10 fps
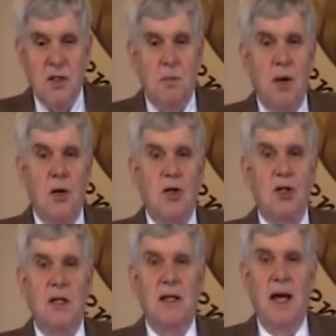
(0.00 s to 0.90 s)

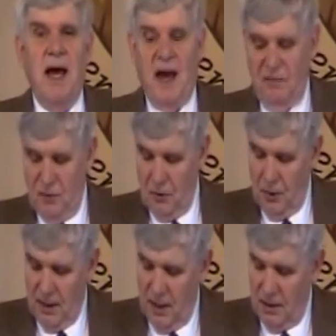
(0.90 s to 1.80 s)
Spiritually, after
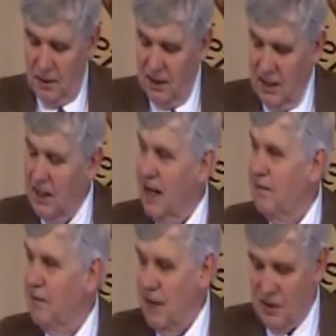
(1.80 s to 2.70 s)
we are
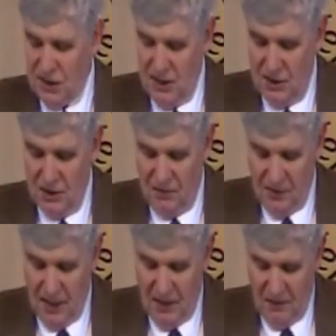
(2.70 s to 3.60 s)
deleavened, our sins are
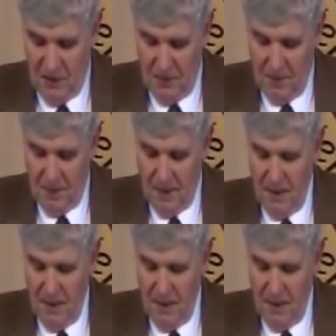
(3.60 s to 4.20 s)
forgiven.